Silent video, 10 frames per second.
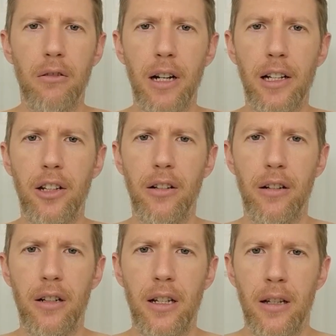here I
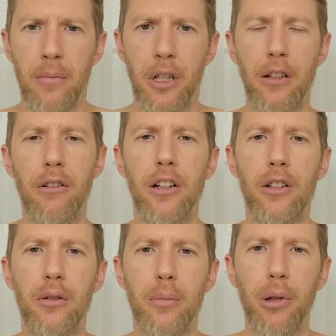am getting ready to
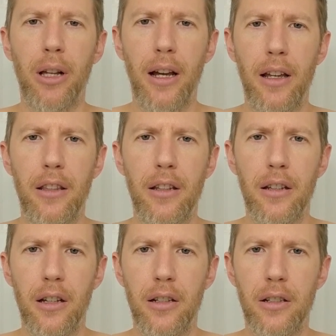apply the
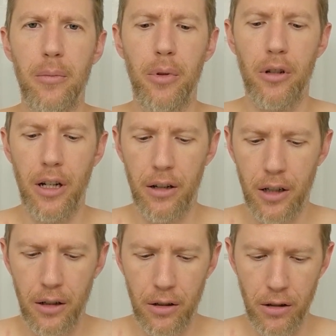simpler hair
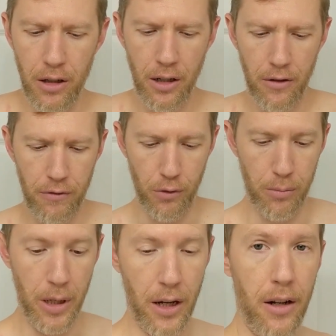color for
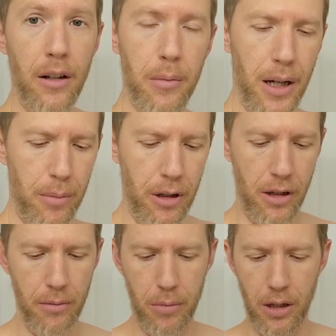men, in my opinion,
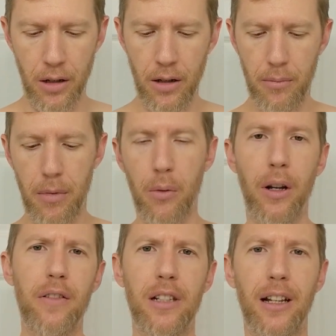but my wife is
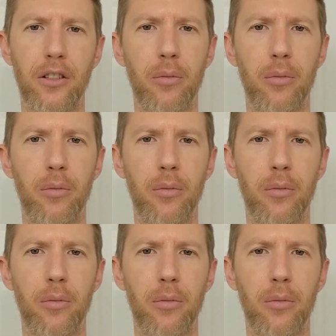actually pretty